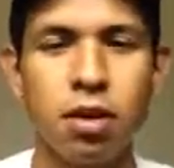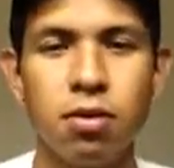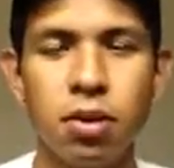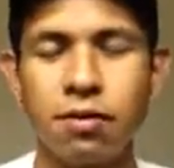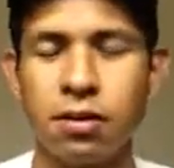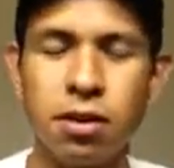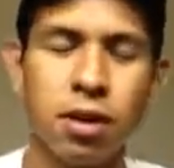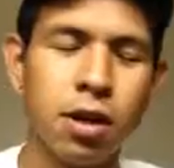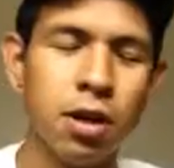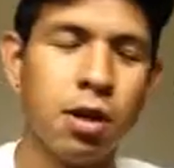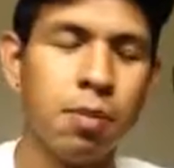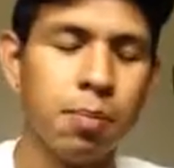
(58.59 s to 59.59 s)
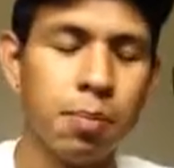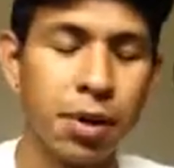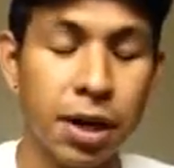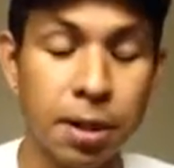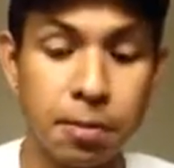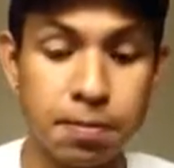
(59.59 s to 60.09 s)
whatever.
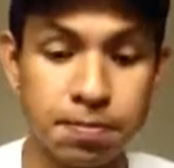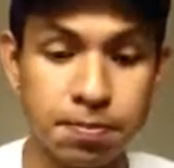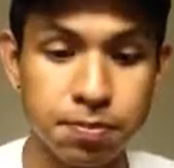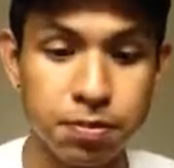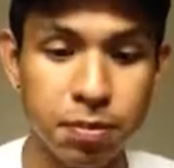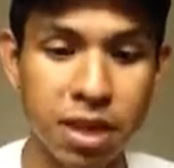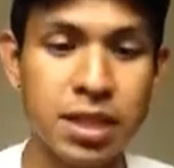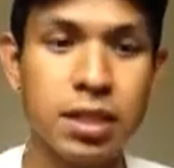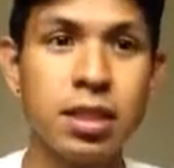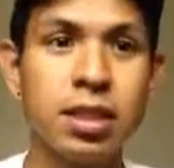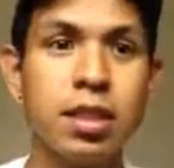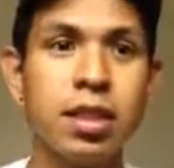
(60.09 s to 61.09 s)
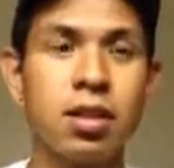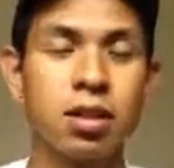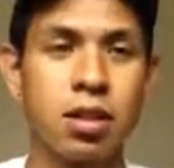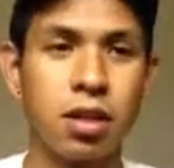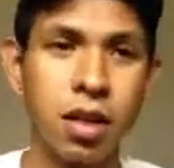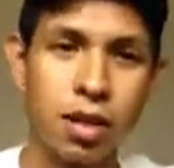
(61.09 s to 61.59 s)
But basically,
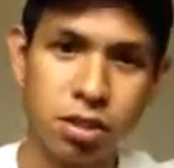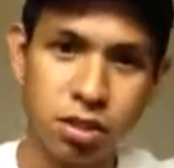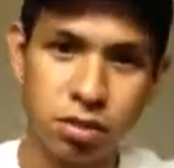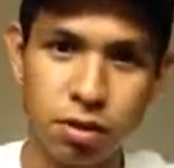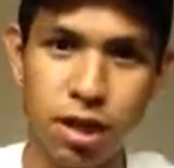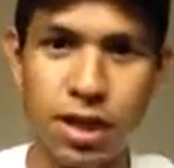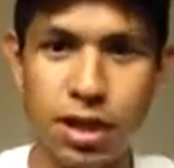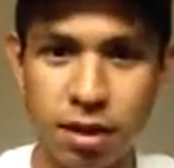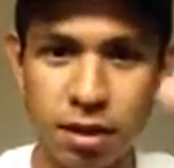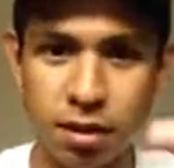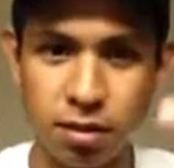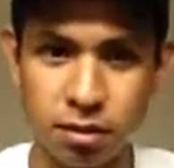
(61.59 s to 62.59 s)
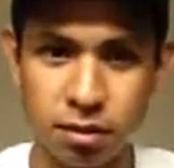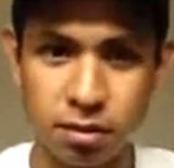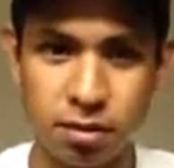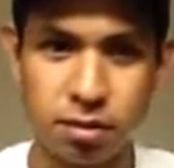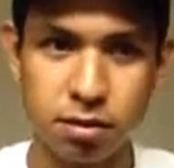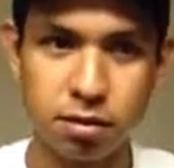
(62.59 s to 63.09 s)
your clutch is right here.
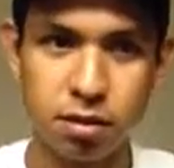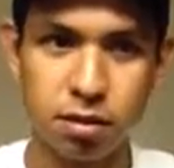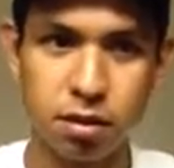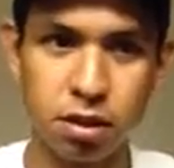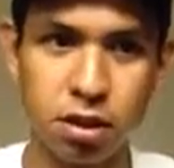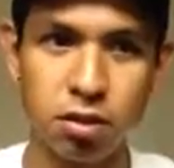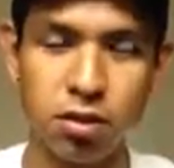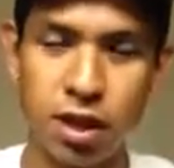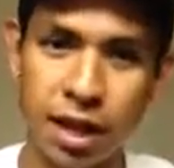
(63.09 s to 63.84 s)
Your